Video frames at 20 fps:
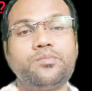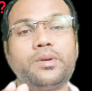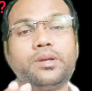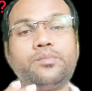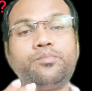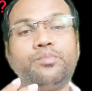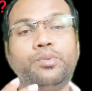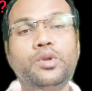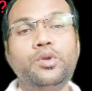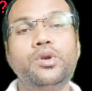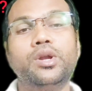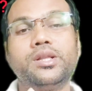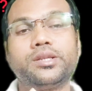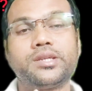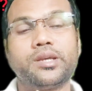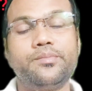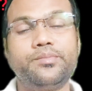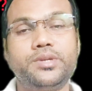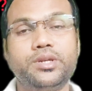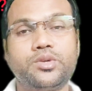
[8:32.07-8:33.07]
but plural
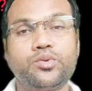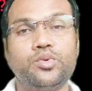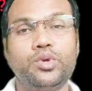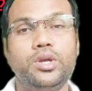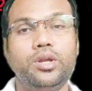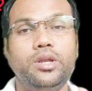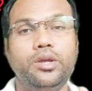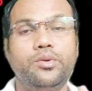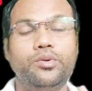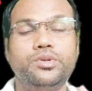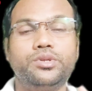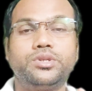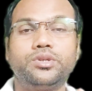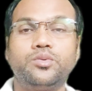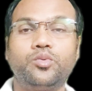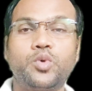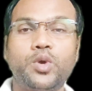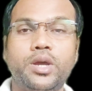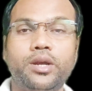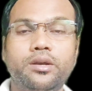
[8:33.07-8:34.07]
subject we will
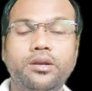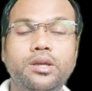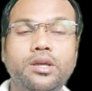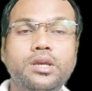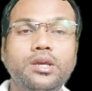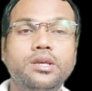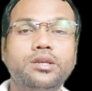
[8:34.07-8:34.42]
use were,